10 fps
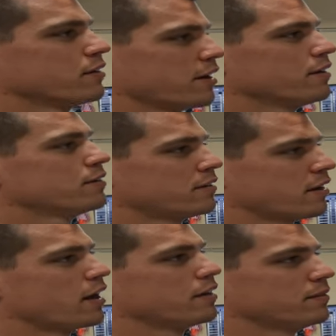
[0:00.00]
Okay.
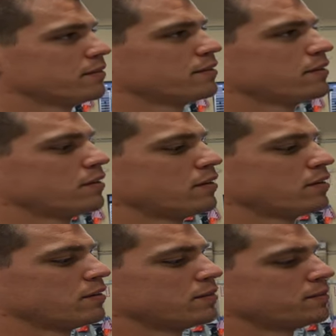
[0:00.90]
Yeah. Got it. And so,
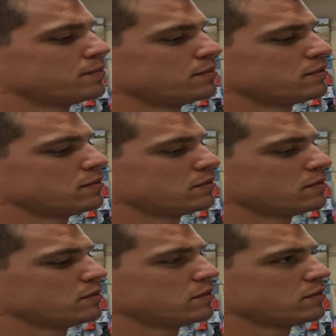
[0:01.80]
uh, cool. I guess,
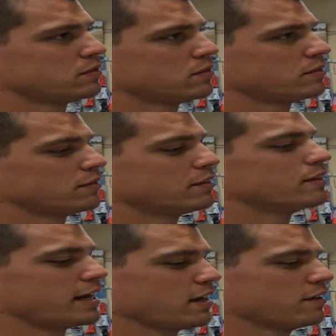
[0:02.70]
uh, congratulations. Yeah.